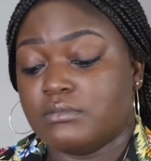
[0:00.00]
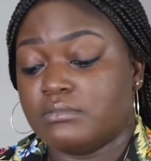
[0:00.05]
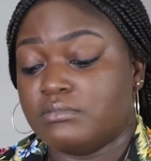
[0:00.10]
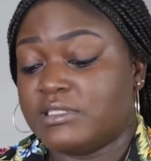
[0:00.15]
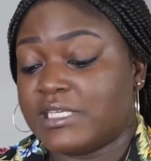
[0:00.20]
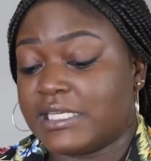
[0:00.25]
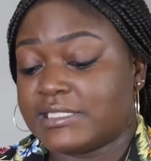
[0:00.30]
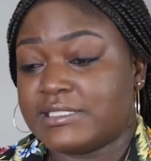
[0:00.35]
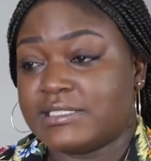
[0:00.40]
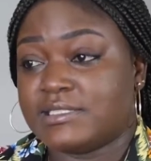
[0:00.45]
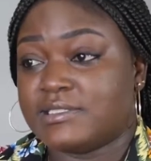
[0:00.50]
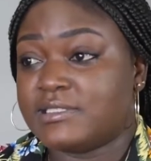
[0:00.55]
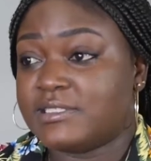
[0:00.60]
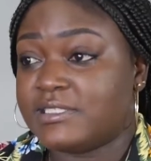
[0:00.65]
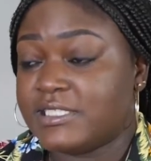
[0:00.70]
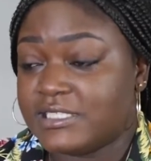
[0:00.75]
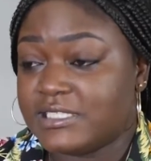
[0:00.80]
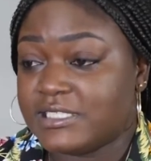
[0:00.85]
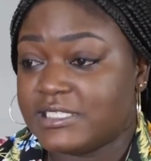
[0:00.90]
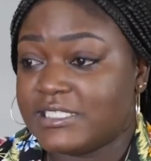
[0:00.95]
just
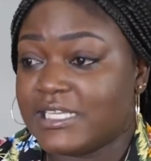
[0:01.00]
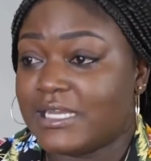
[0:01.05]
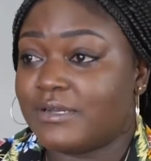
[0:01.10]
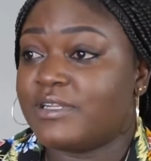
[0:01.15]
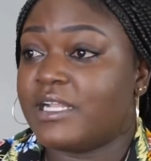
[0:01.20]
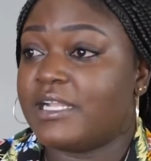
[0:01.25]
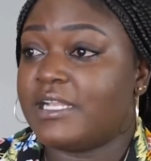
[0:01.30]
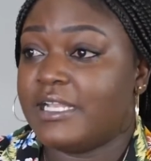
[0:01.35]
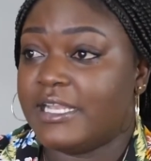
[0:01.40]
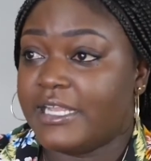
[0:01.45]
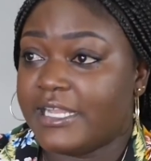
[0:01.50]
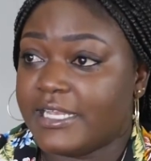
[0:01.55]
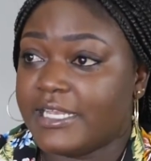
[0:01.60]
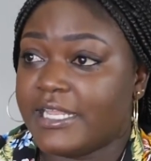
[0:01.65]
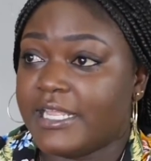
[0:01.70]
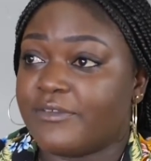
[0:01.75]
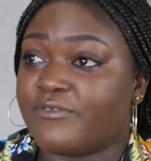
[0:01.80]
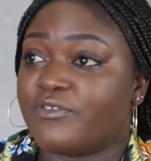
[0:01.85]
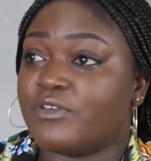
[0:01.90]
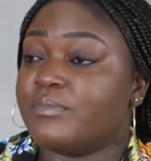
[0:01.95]
sitting down and
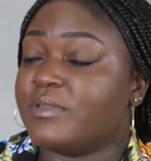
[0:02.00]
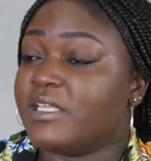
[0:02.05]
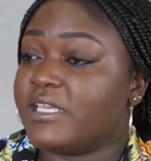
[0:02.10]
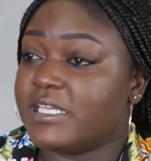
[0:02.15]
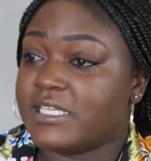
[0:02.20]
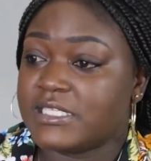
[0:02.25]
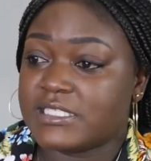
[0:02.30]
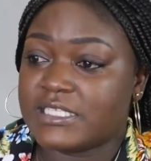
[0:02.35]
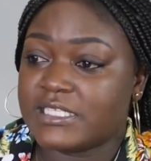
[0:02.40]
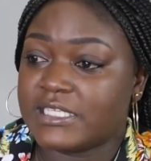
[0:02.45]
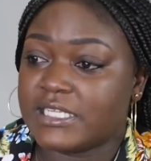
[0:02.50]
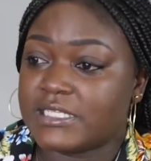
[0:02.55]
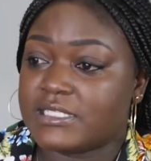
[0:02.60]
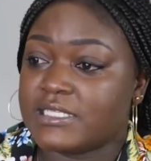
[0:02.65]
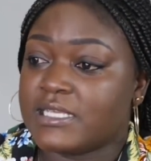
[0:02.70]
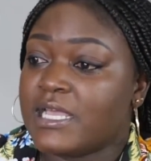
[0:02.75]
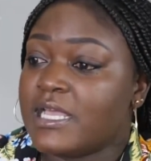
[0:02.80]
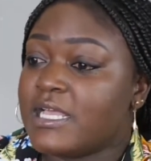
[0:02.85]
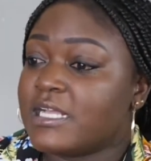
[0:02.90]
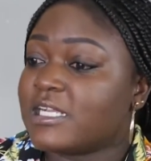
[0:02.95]
learning from the internet.
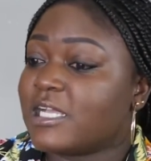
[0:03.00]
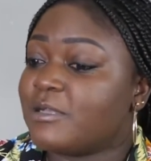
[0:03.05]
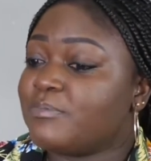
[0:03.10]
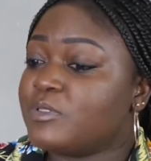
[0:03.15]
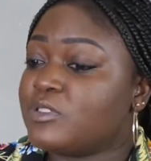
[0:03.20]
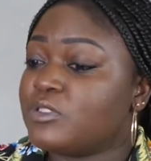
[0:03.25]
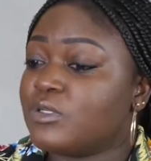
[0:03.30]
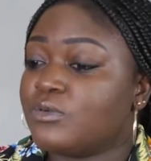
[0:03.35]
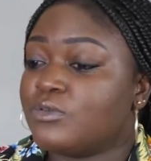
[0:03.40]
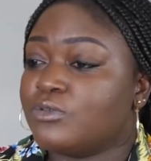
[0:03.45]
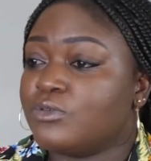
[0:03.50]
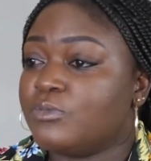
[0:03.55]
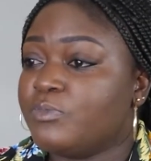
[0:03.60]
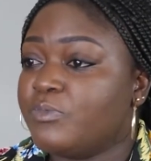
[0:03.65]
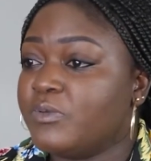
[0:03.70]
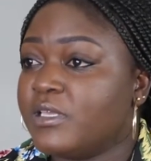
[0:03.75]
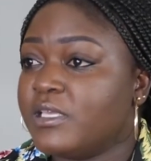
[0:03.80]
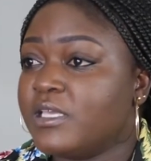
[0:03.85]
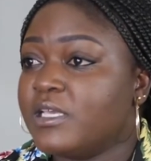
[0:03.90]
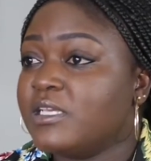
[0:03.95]
Capital could
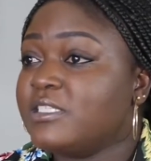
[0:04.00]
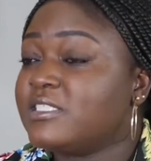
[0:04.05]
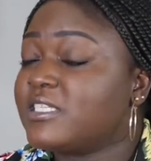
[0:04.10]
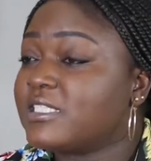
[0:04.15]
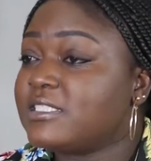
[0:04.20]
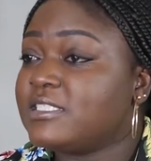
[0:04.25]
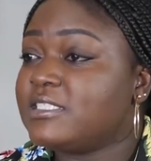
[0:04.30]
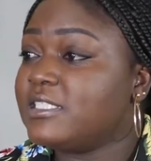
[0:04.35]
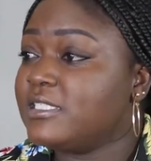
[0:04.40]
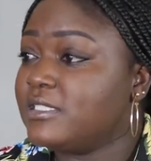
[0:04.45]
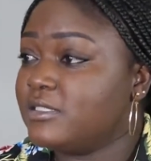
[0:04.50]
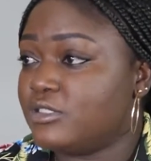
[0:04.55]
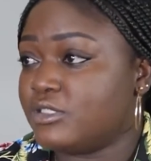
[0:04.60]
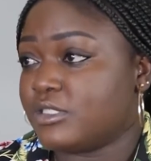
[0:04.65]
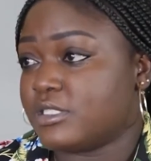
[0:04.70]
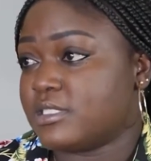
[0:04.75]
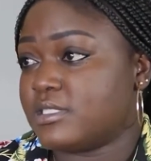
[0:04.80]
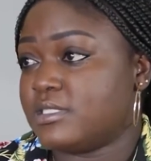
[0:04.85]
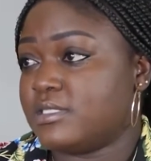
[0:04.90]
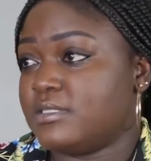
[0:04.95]
be just
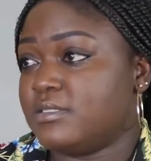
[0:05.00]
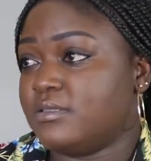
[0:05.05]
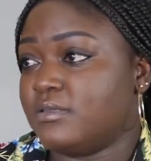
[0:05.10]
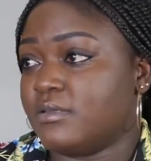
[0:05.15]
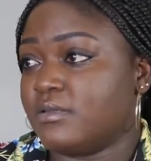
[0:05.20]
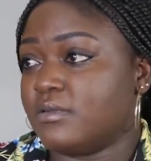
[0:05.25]
interest,